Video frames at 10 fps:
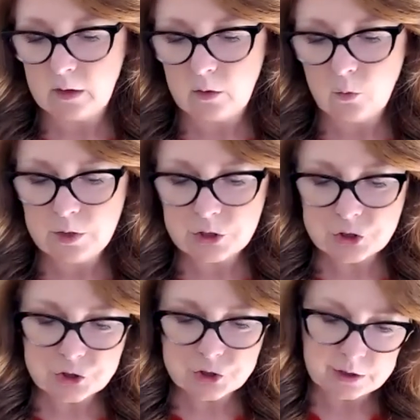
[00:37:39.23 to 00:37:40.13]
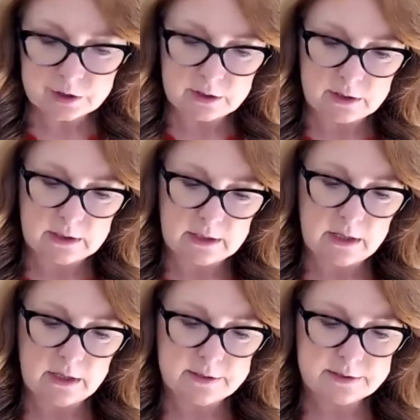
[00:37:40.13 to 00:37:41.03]
which
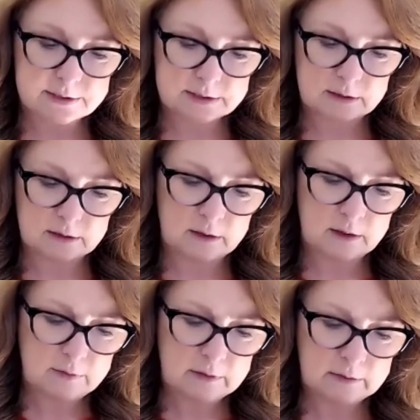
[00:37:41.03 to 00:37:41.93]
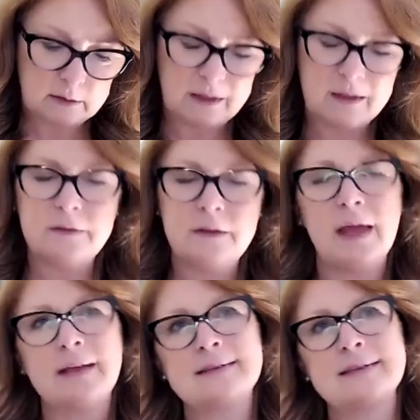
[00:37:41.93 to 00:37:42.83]
is giving like the
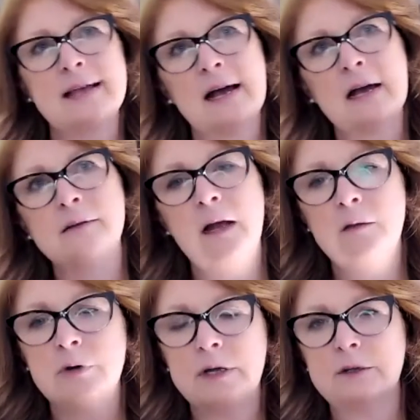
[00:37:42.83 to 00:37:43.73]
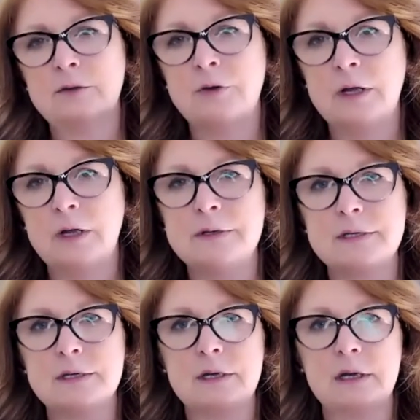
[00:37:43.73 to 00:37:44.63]
exact calibrated
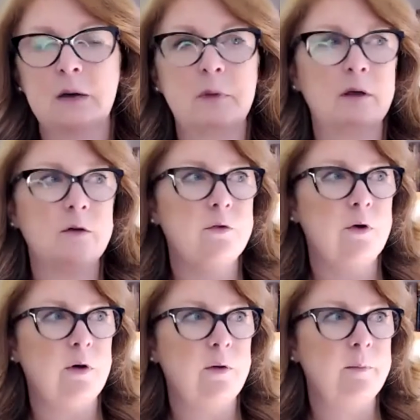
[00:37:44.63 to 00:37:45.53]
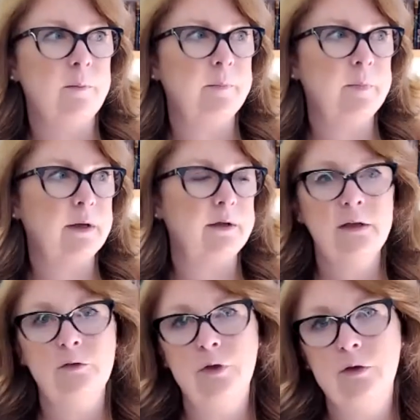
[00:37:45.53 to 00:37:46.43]
frequency coming from
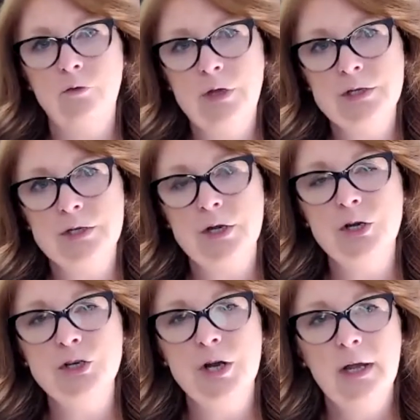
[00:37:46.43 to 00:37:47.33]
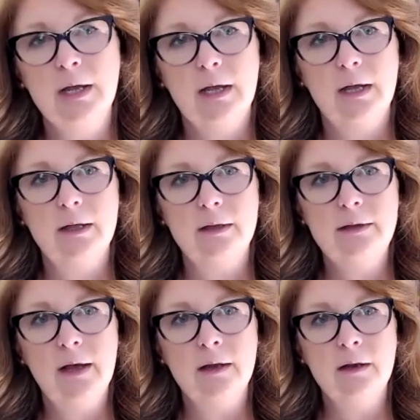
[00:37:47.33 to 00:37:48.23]
scientific research
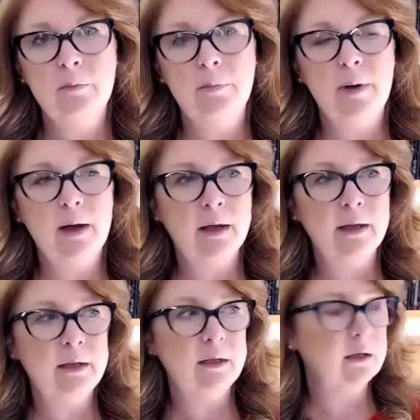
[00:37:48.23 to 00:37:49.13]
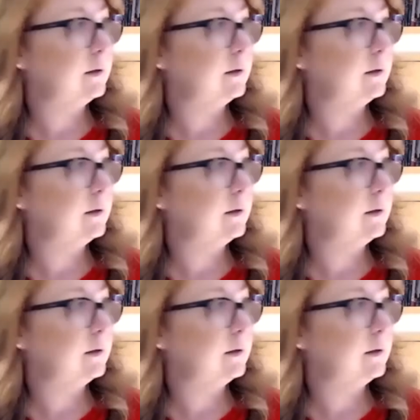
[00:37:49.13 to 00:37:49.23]
done by